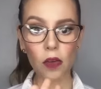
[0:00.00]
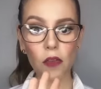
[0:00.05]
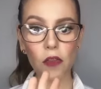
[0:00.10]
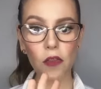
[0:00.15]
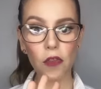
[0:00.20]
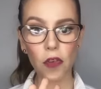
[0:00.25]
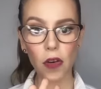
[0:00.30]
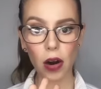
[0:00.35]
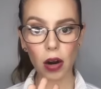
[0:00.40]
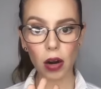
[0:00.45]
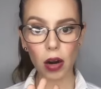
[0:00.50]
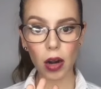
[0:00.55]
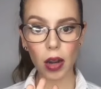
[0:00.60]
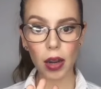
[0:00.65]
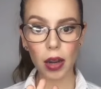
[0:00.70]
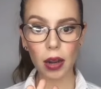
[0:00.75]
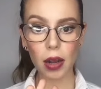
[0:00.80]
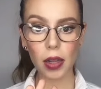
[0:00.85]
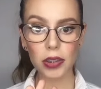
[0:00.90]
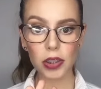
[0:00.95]
4.
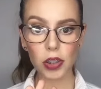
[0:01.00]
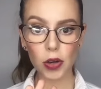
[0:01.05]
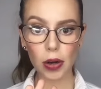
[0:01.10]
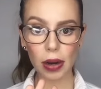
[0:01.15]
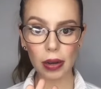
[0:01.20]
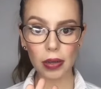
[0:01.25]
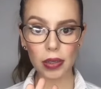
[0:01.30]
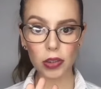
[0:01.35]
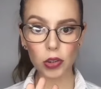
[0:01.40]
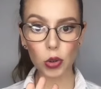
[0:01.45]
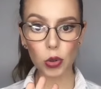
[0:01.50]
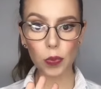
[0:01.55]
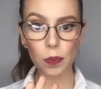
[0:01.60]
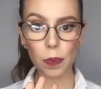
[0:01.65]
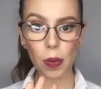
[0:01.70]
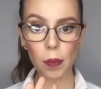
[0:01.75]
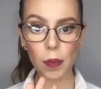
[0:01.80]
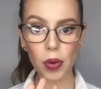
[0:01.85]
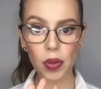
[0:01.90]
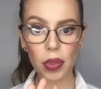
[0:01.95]
Culturally, to
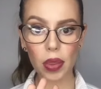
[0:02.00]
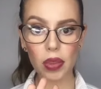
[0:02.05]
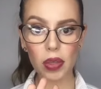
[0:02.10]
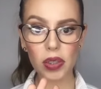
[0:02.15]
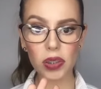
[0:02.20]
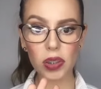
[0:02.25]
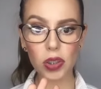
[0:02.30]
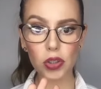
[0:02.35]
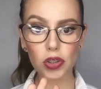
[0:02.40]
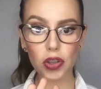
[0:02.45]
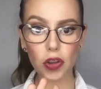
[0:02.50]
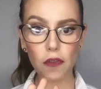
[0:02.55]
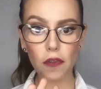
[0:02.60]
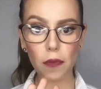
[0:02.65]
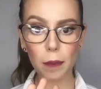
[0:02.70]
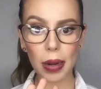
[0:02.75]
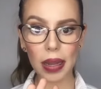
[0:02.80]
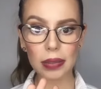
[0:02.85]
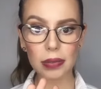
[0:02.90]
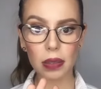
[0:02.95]
promote the disuse
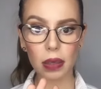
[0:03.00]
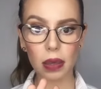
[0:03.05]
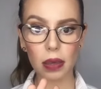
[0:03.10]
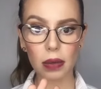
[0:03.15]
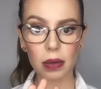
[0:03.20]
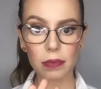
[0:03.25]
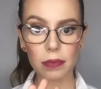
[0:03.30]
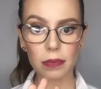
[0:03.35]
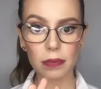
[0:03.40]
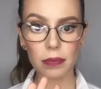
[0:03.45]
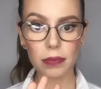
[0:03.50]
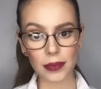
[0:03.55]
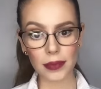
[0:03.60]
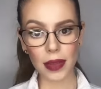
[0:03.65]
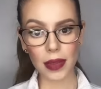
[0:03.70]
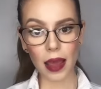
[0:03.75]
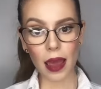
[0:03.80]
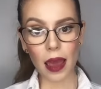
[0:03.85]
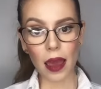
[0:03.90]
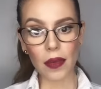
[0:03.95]
of plastic.
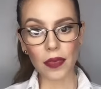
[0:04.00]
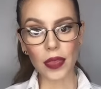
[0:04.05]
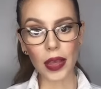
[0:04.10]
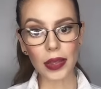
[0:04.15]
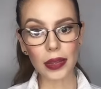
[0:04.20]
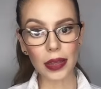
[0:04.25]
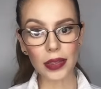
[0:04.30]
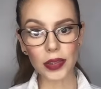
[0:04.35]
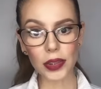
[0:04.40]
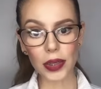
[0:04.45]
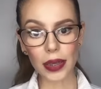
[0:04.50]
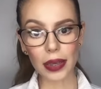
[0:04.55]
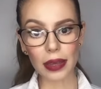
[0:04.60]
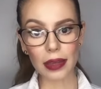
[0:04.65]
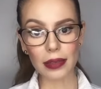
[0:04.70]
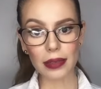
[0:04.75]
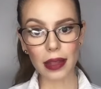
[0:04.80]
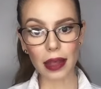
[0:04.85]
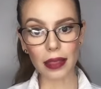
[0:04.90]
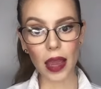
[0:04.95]
The intention
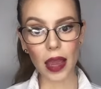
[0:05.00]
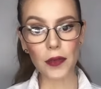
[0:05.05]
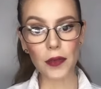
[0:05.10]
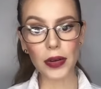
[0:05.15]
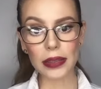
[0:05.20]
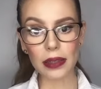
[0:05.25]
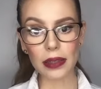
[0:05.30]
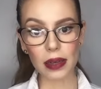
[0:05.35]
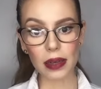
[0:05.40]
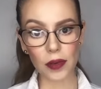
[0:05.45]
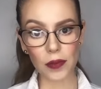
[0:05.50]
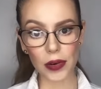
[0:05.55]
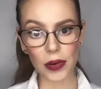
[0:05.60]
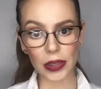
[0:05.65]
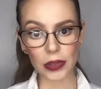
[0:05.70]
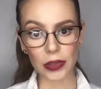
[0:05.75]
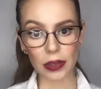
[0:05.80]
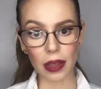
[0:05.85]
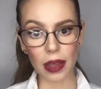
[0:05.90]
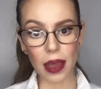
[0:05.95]
is that every Chilean
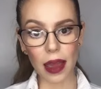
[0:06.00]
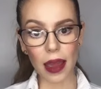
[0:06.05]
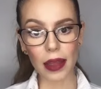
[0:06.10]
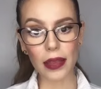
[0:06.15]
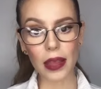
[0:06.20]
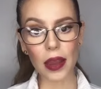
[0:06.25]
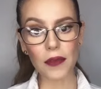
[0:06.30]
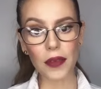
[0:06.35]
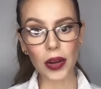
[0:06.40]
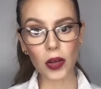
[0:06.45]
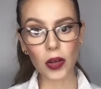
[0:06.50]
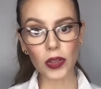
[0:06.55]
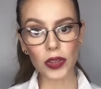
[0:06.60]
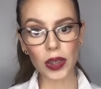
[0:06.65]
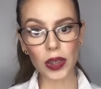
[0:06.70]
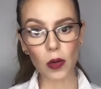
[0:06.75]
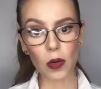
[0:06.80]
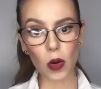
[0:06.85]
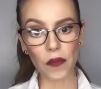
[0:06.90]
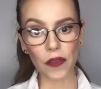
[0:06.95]
region and every
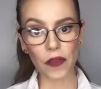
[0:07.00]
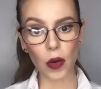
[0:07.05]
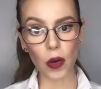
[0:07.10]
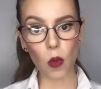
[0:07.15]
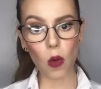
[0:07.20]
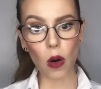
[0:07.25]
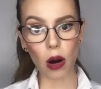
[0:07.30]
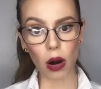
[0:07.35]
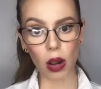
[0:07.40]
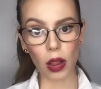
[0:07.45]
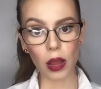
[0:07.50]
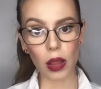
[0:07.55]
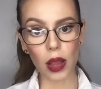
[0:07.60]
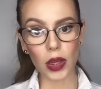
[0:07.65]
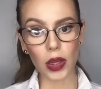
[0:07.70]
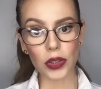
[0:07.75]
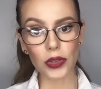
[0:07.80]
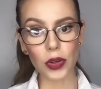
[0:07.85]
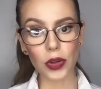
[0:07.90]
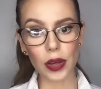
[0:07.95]
country of the world
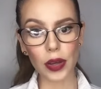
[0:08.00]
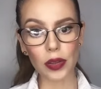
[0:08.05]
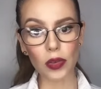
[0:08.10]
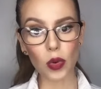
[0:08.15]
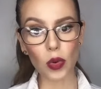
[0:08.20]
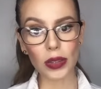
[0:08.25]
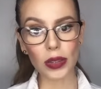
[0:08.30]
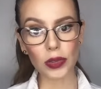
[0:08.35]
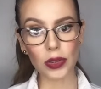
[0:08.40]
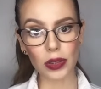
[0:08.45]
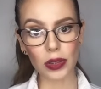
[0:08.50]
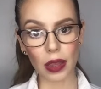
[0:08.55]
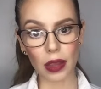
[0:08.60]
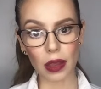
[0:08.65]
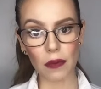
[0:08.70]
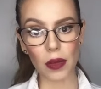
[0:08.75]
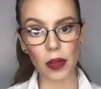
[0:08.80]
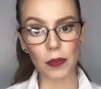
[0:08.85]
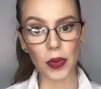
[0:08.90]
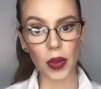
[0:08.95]
join to a
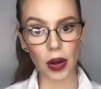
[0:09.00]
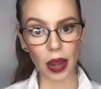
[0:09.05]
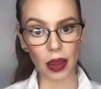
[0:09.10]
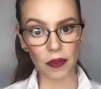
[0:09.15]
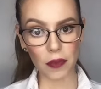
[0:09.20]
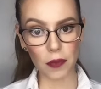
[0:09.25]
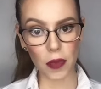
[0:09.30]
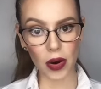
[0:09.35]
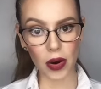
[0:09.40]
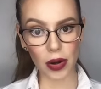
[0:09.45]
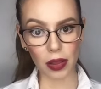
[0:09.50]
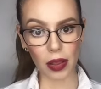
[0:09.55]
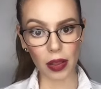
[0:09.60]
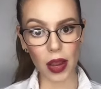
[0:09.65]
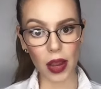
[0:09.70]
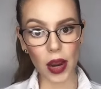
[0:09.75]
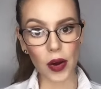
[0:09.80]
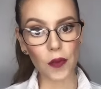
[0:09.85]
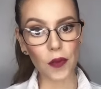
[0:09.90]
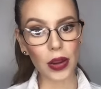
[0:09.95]
sustainable biolife model,
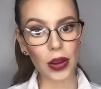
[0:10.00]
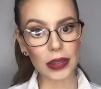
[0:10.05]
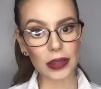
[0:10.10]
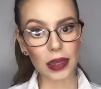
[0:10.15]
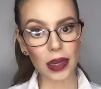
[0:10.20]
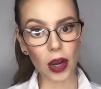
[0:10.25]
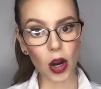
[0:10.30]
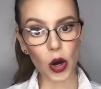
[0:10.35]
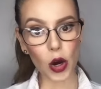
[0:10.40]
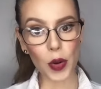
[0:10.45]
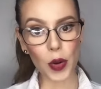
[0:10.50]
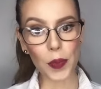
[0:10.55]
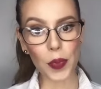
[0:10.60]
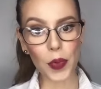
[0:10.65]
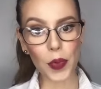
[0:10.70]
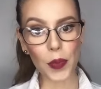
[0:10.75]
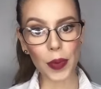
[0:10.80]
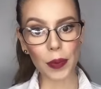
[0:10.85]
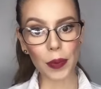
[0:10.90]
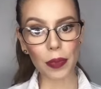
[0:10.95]
reaching or
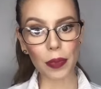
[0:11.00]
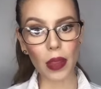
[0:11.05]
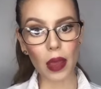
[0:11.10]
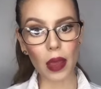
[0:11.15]
improving